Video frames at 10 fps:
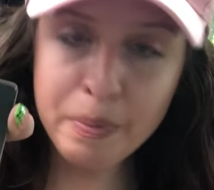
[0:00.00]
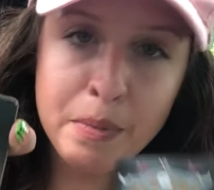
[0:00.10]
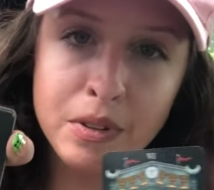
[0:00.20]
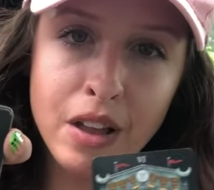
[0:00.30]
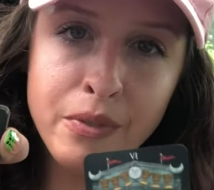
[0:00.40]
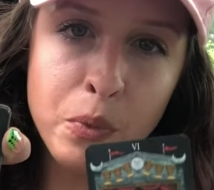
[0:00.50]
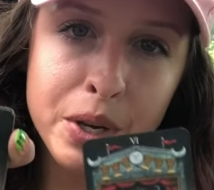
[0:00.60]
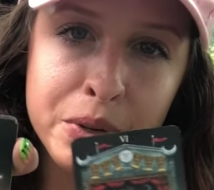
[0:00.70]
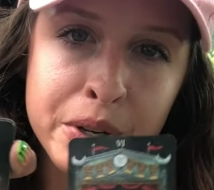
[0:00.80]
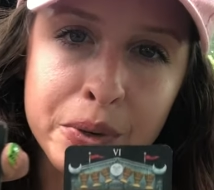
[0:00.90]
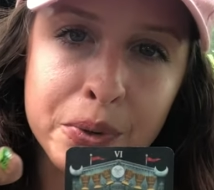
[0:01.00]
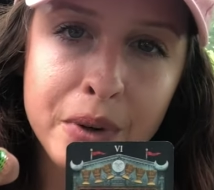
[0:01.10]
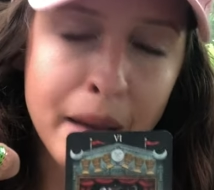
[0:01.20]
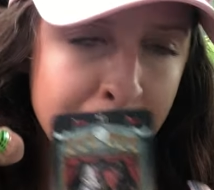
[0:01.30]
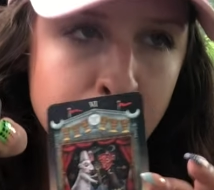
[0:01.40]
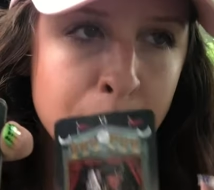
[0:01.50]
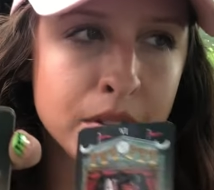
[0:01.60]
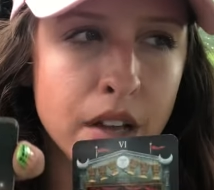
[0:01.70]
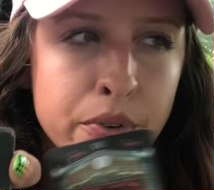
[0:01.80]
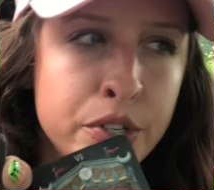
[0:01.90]
but people love what you do. I'm hearing
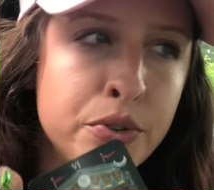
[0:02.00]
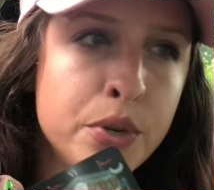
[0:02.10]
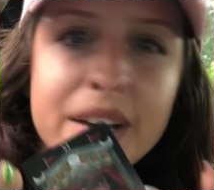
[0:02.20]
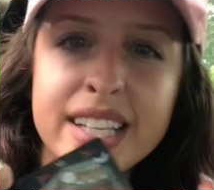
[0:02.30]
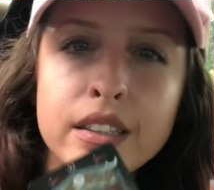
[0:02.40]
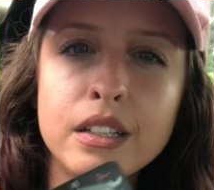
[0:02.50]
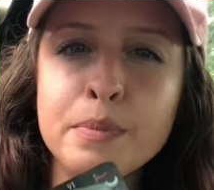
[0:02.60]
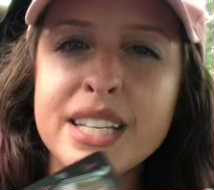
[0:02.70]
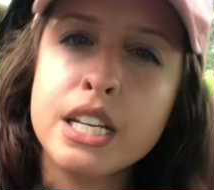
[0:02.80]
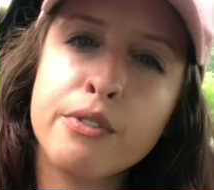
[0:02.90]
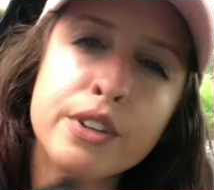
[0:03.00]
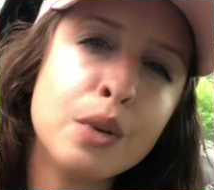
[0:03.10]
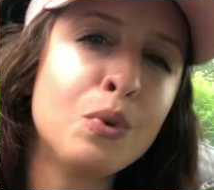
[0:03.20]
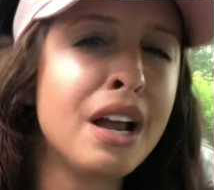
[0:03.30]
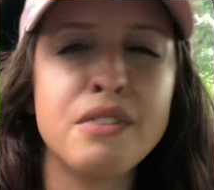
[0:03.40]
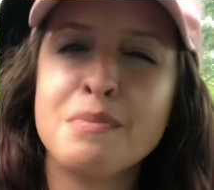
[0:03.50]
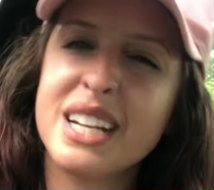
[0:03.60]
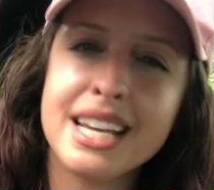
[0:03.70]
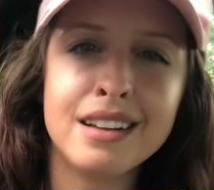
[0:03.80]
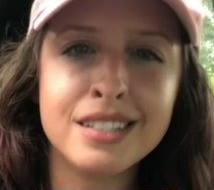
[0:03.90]
people love what you do. It's a little bit different than what
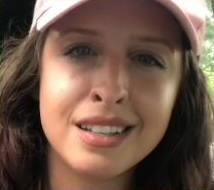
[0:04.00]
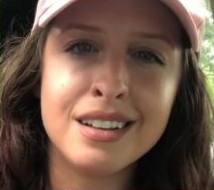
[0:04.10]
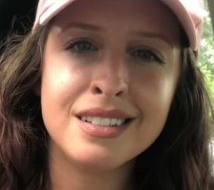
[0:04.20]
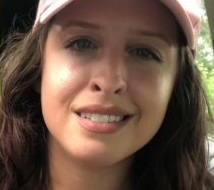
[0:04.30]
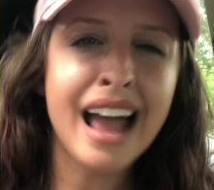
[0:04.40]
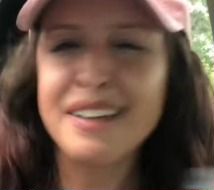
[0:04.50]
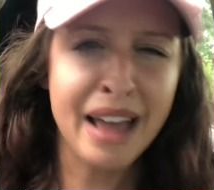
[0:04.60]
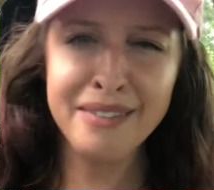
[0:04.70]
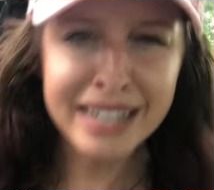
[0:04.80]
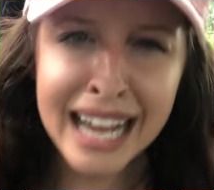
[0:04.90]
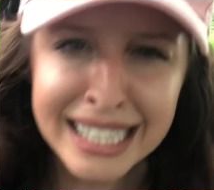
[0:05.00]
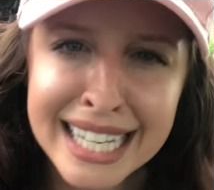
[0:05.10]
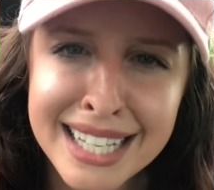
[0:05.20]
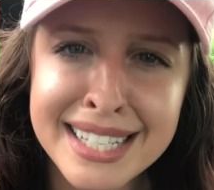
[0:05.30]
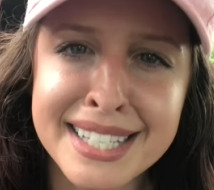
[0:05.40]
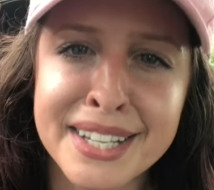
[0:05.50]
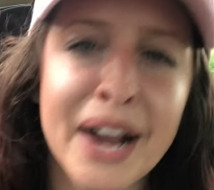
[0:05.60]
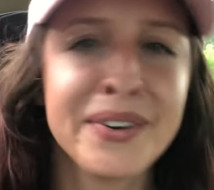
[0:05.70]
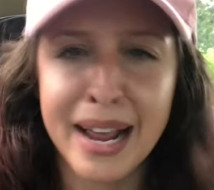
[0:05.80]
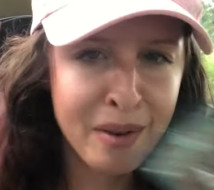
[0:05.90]
everybody else does. I, have I not said this this
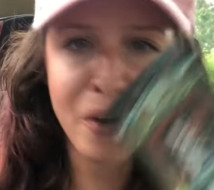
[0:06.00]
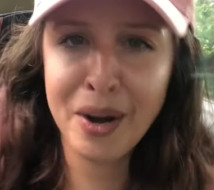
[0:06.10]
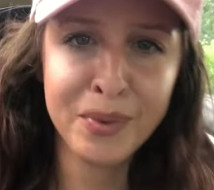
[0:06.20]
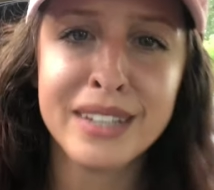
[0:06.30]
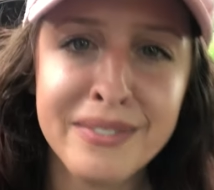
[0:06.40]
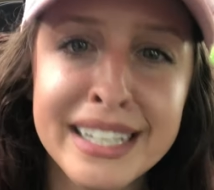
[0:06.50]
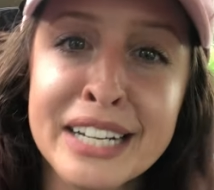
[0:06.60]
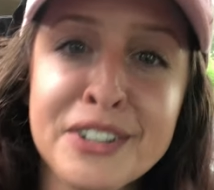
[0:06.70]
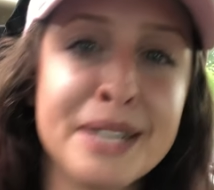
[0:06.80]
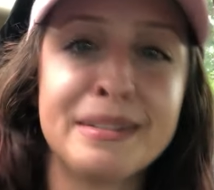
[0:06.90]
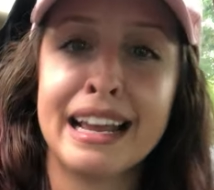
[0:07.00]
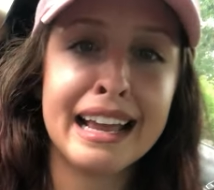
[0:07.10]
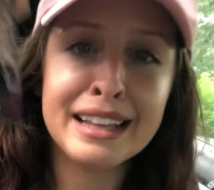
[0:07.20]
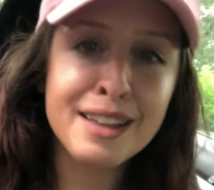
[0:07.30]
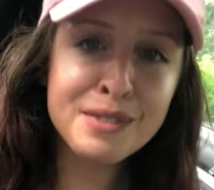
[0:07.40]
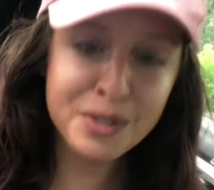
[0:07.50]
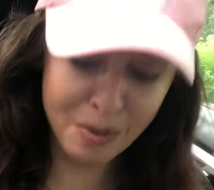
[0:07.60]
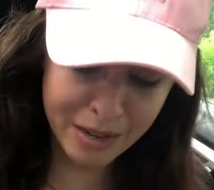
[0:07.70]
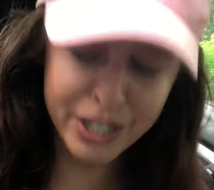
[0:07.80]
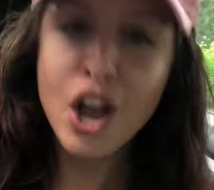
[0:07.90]
entire time? All right, we're leaving it here, Gemini. I love you so
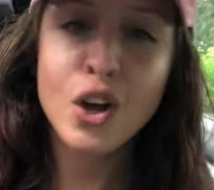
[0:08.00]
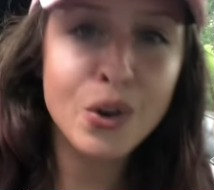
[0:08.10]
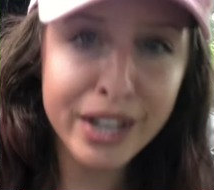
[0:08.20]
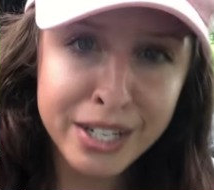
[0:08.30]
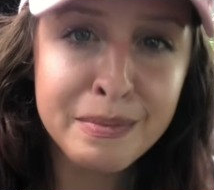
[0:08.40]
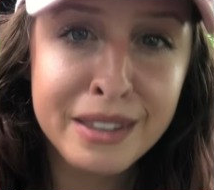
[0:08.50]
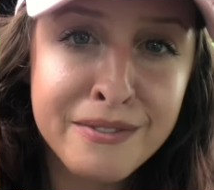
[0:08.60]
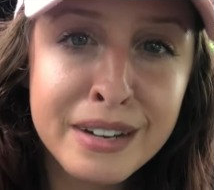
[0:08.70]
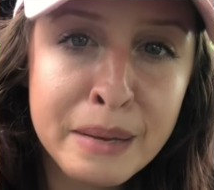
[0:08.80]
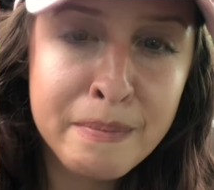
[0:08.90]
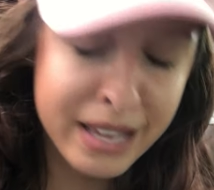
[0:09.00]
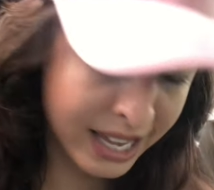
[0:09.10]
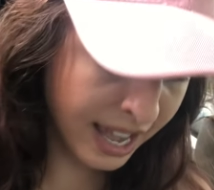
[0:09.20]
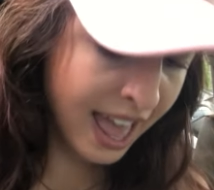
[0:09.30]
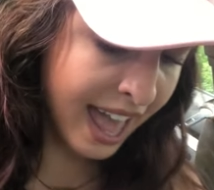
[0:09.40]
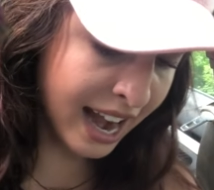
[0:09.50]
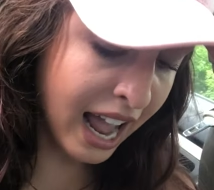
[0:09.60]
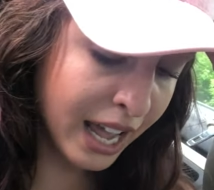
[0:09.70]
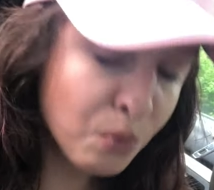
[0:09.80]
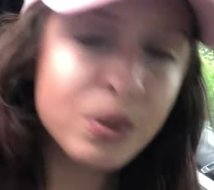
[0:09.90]
much. Go get your motherfucking bang, and
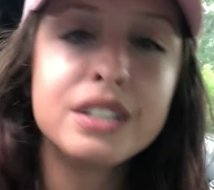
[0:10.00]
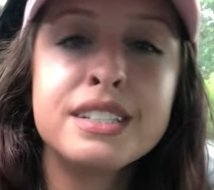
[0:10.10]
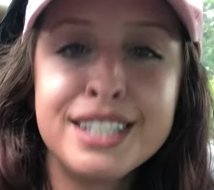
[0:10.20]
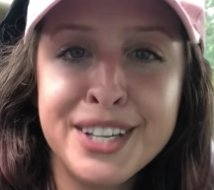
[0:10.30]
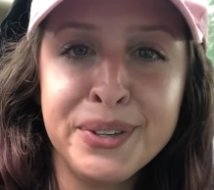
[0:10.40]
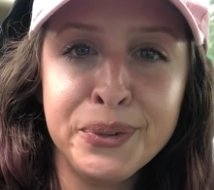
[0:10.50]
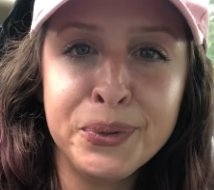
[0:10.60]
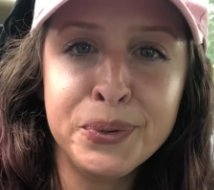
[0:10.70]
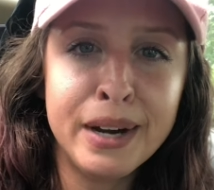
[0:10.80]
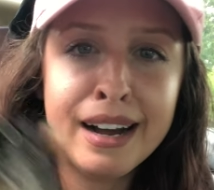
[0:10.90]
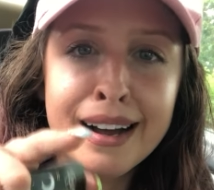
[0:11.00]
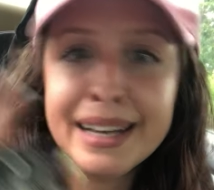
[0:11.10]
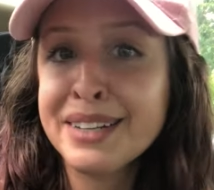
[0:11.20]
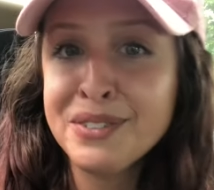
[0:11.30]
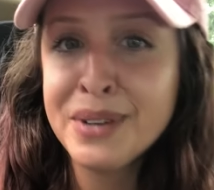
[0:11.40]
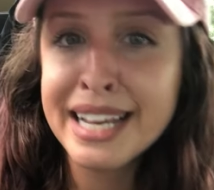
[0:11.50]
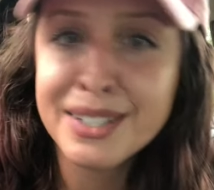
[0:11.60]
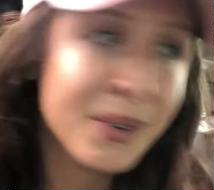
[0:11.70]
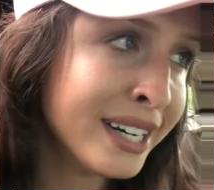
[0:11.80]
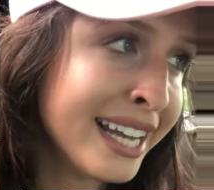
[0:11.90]
I will see you uh, in a few
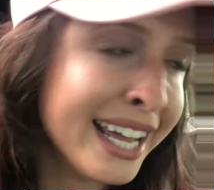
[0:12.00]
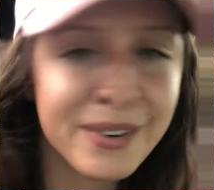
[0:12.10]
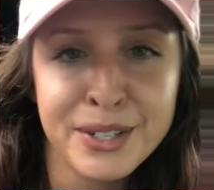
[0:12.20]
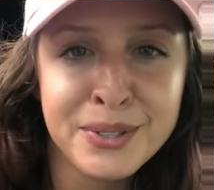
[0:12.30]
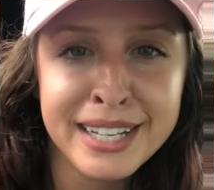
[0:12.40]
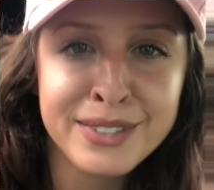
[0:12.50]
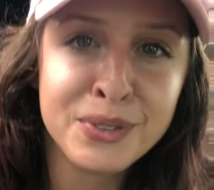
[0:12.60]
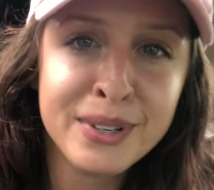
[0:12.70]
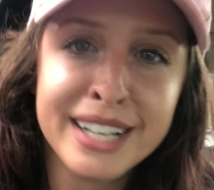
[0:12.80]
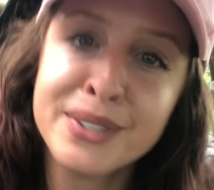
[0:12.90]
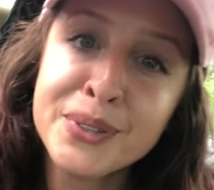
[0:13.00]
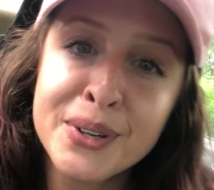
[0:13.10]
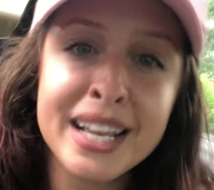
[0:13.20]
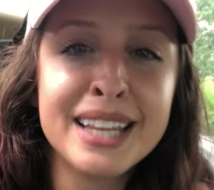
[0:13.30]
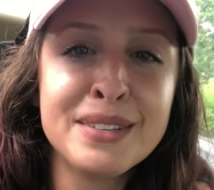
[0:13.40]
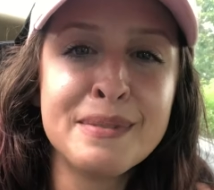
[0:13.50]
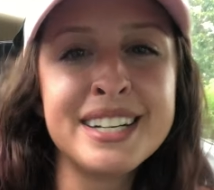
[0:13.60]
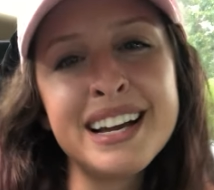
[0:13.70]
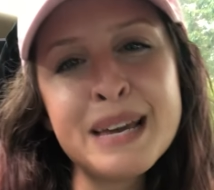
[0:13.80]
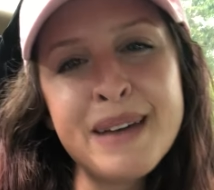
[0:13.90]
days, or in a day, or two days, or three days. Who knows? I love you so
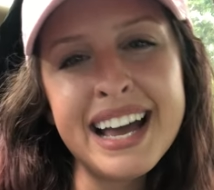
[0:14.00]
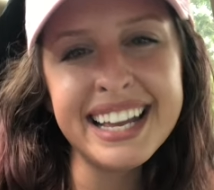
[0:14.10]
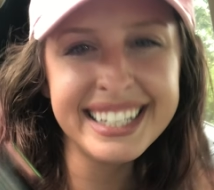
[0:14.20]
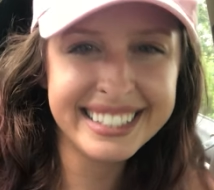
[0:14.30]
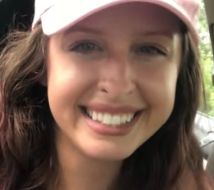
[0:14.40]
much. Okay, bye.